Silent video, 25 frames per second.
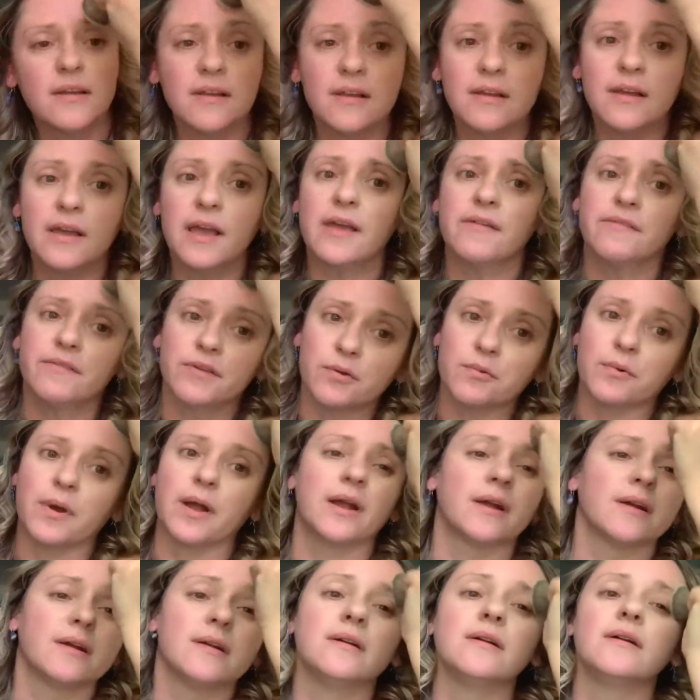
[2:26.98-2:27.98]

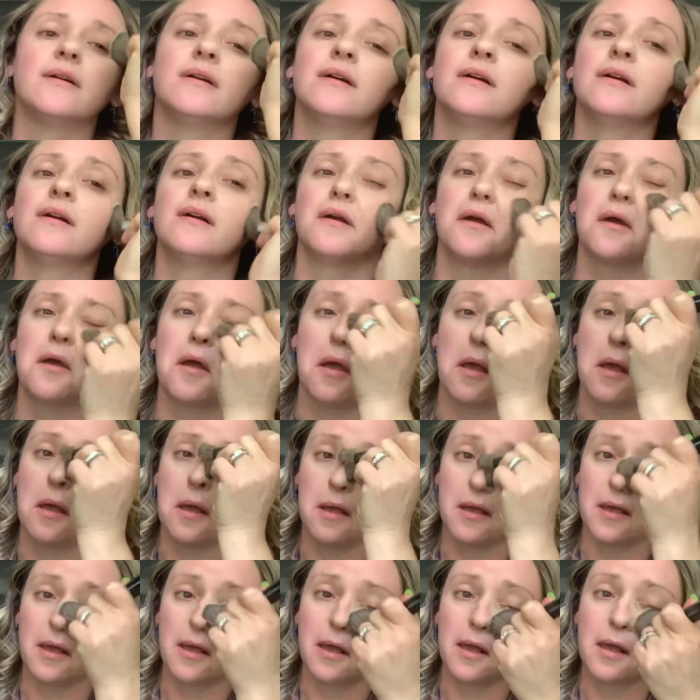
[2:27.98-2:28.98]
Everywhere.
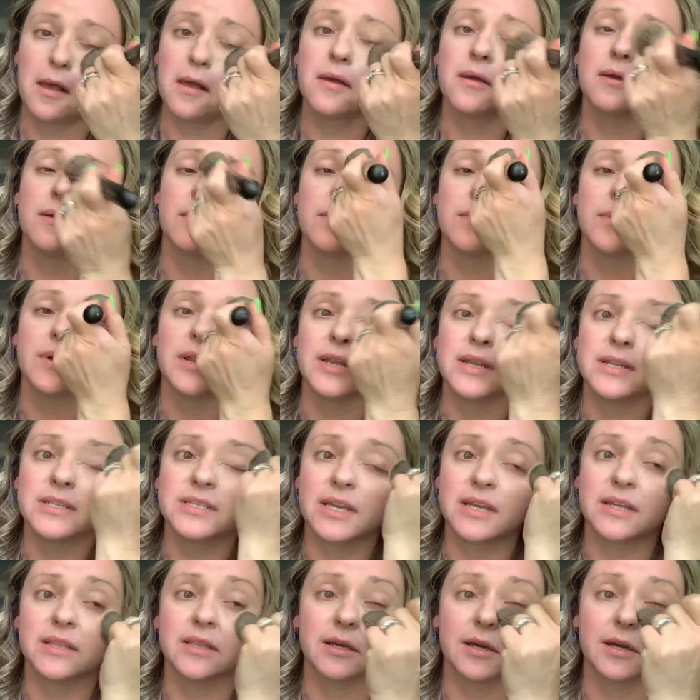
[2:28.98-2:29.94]
We didn't take the car.